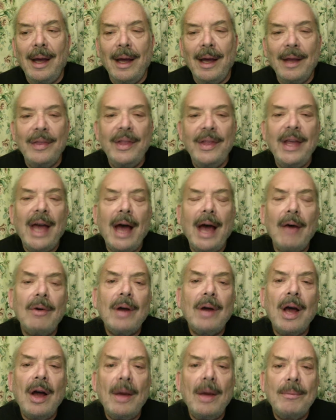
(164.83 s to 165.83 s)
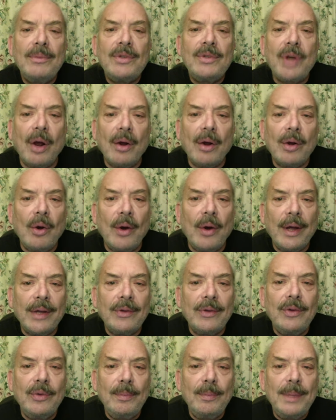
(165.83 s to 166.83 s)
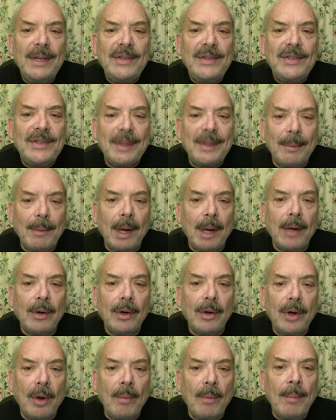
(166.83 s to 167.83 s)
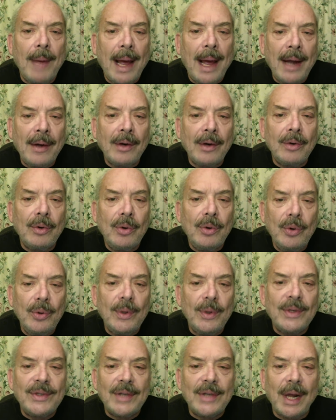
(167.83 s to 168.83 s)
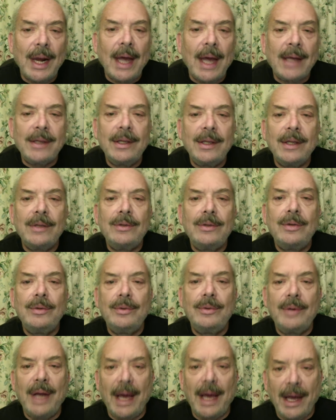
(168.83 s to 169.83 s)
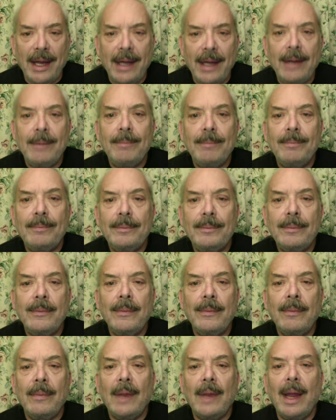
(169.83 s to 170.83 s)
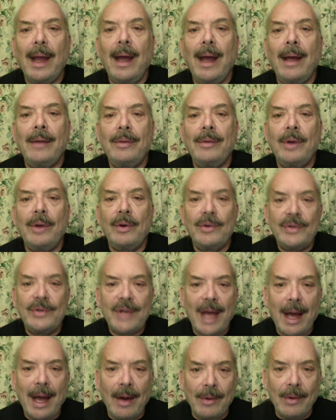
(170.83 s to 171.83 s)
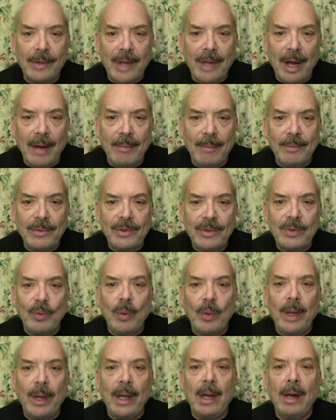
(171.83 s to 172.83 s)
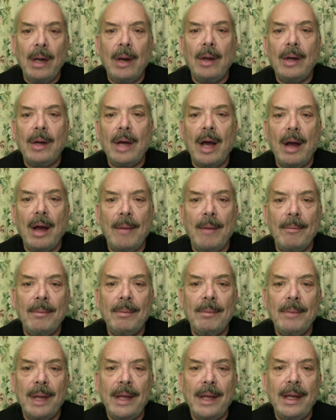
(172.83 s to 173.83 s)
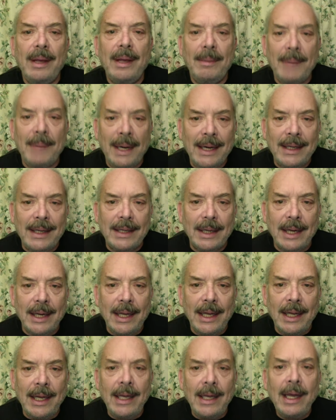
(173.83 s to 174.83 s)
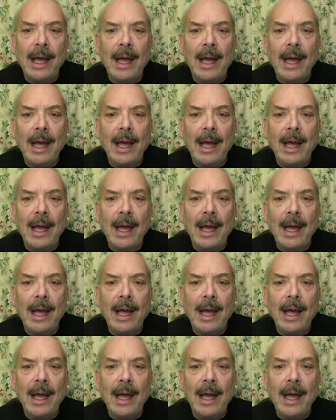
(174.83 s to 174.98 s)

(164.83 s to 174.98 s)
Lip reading: the outcomes are going to be similar no matter who is elected today. And those outcomes will come imminently